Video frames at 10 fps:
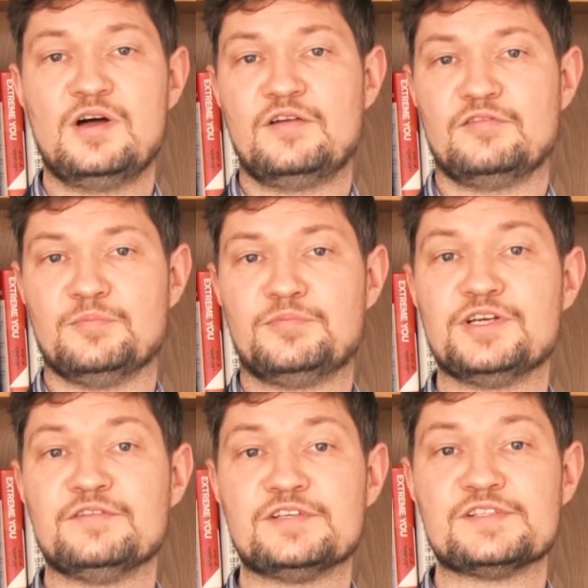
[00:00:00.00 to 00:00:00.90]
from
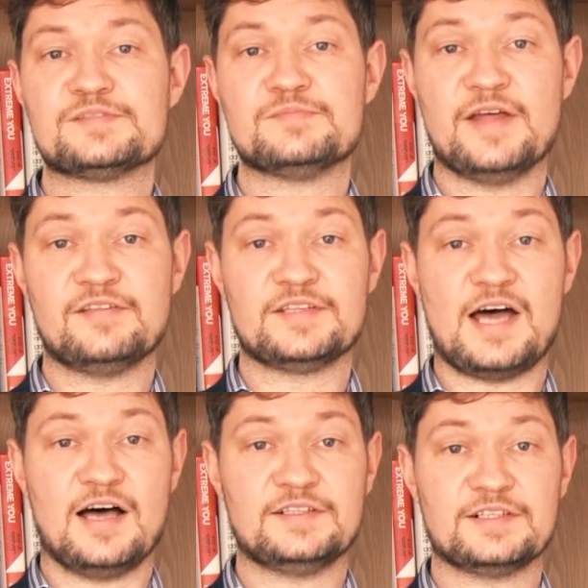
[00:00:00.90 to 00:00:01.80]
previous method
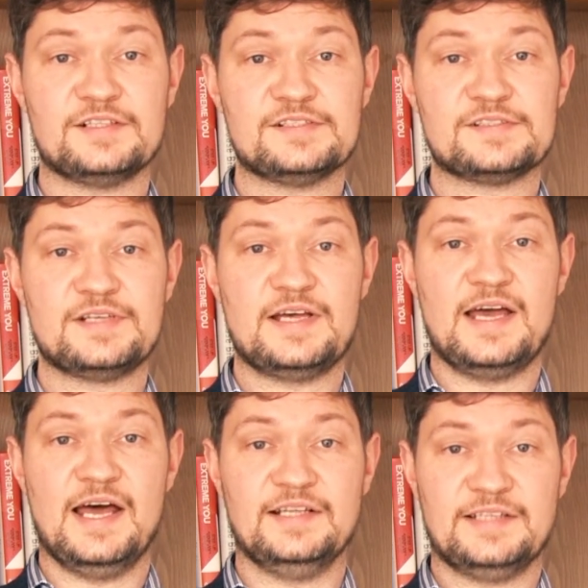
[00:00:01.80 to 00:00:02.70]
articles
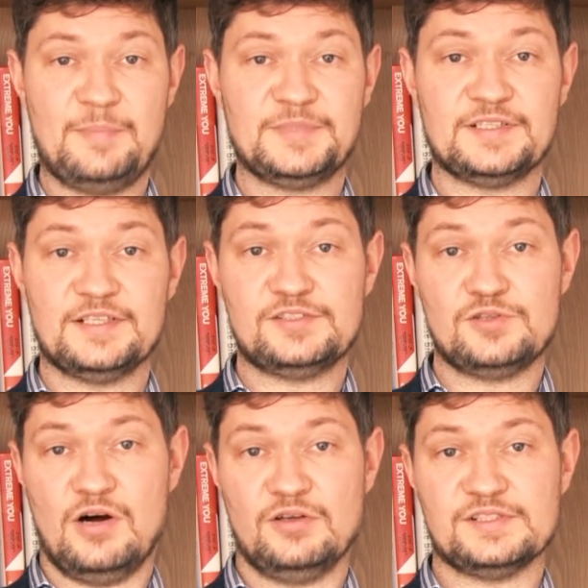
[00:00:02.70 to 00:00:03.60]
and adapted it to
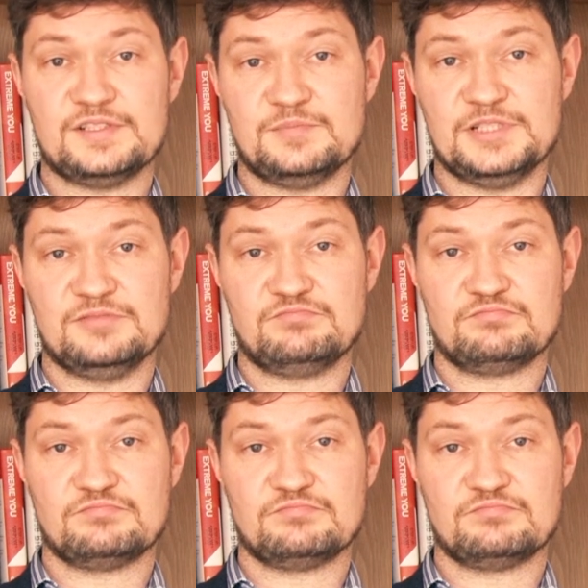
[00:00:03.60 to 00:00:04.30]
our discipline.